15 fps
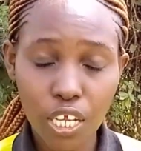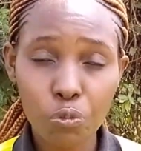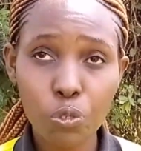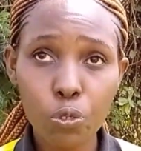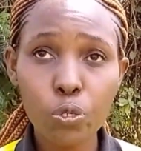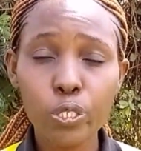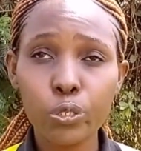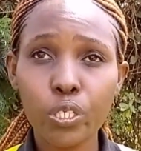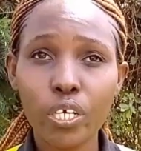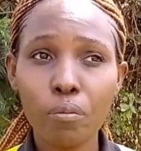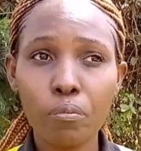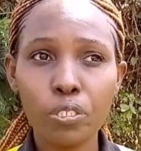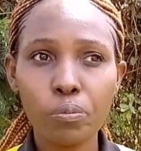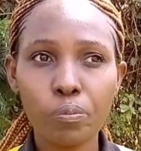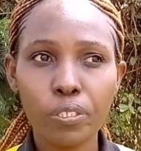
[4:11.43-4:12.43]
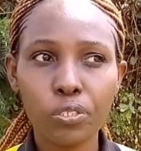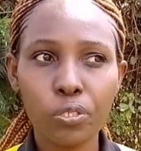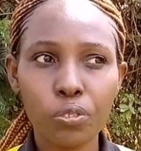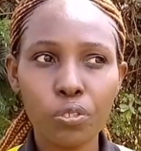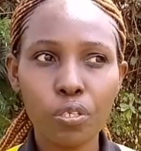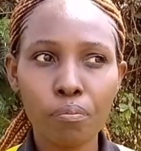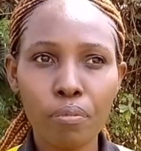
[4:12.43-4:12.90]
And when we talk about
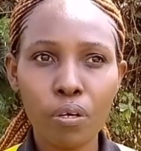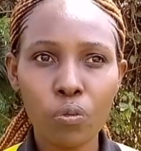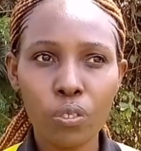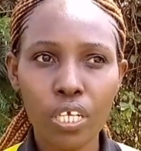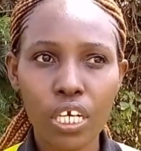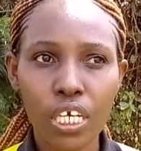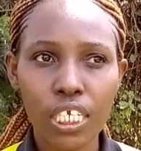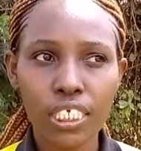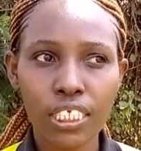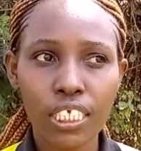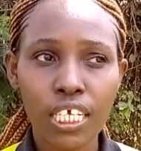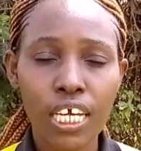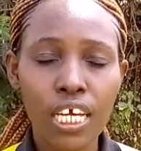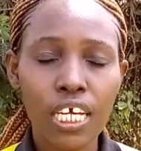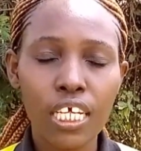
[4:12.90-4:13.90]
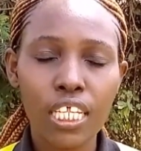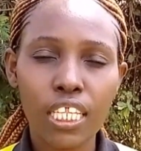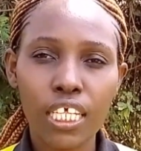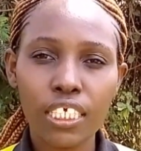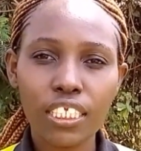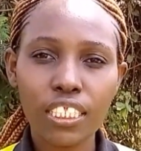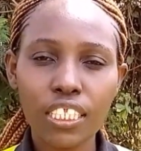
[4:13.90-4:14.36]
personal boundaries,
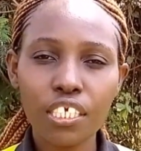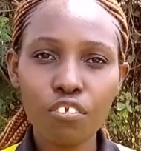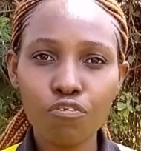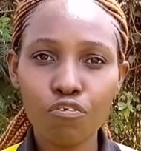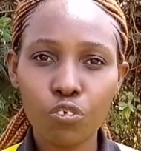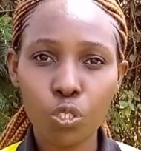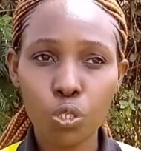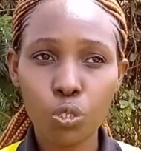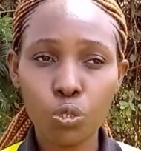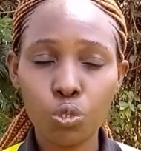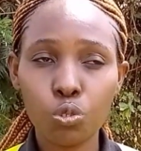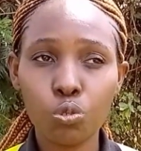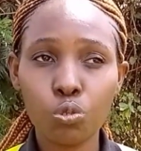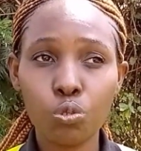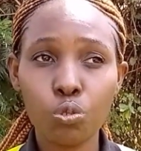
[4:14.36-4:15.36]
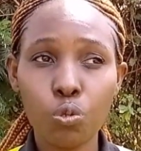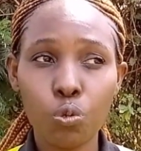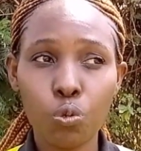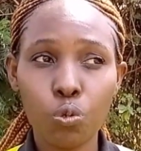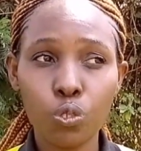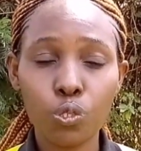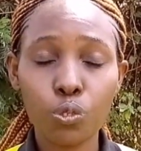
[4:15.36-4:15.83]
there's need for you
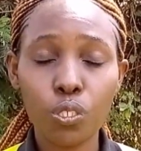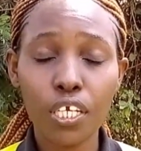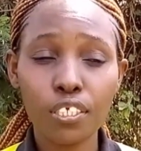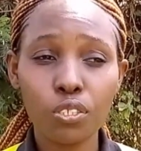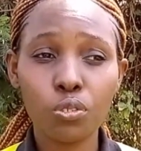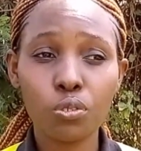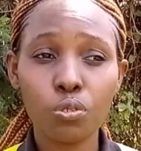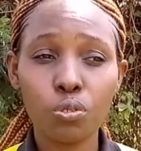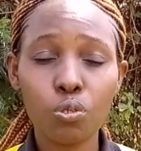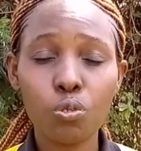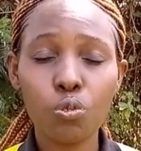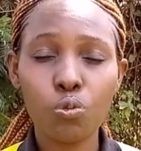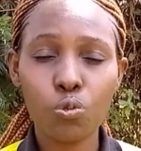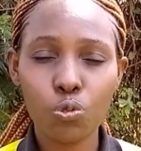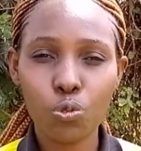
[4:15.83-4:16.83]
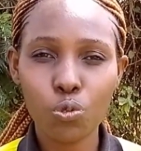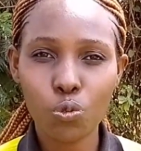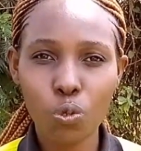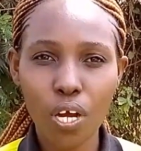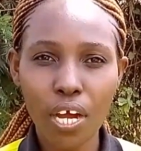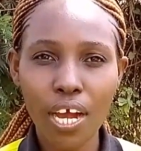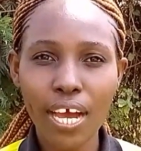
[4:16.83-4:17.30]
to get to know who you
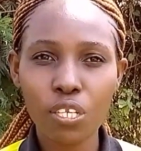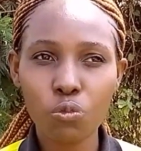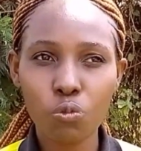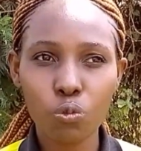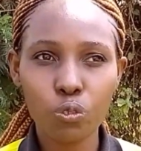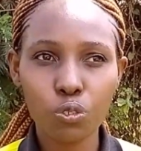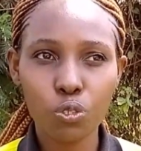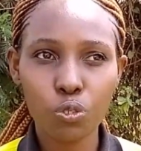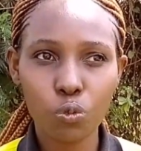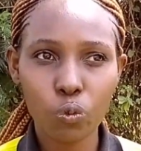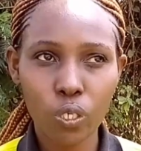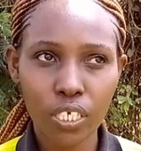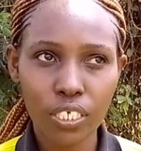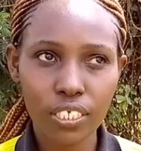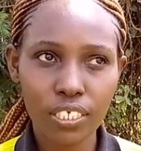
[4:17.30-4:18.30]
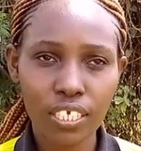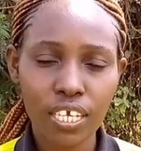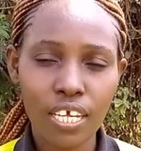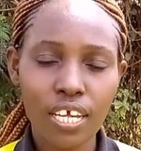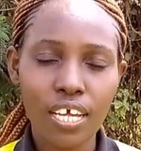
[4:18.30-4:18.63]
are and what you want.